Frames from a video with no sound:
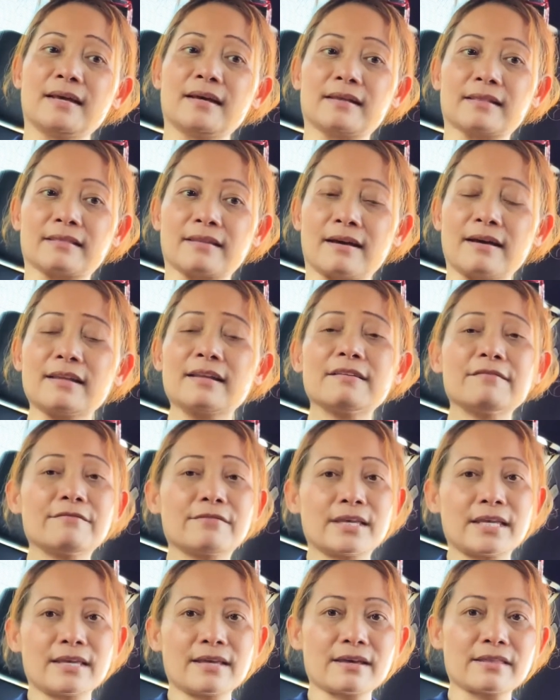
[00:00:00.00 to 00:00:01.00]
A lot of
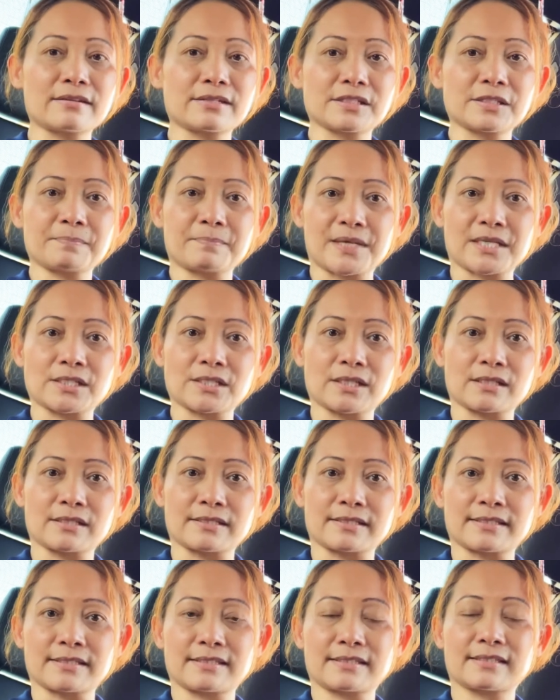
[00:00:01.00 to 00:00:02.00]
the other
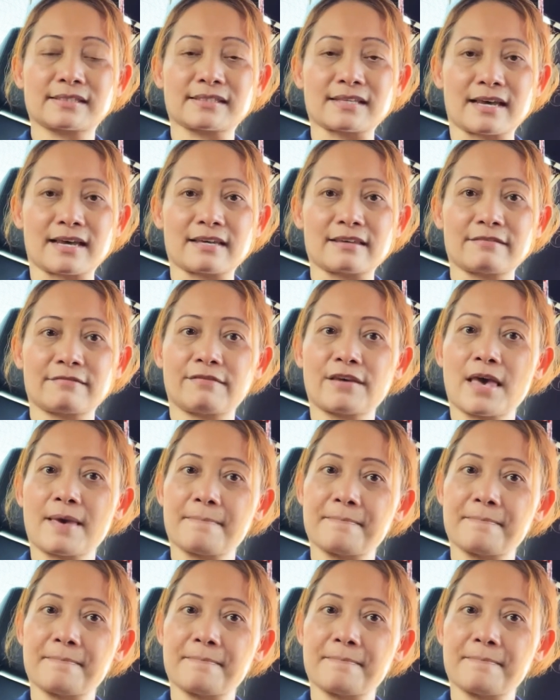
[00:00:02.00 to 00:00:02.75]
specialists I've